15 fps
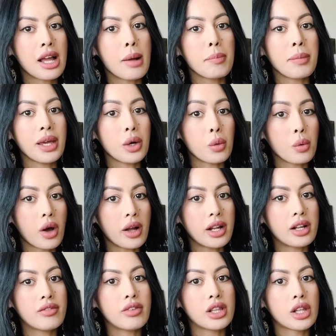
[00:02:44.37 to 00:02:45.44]
make a wad
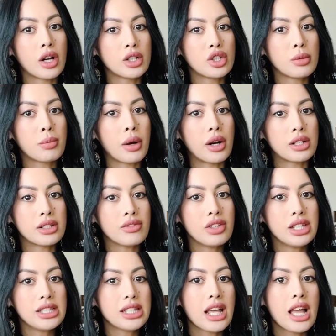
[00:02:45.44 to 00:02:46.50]
out of a larger part of
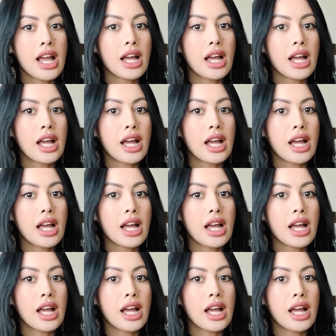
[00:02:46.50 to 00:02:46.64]
it,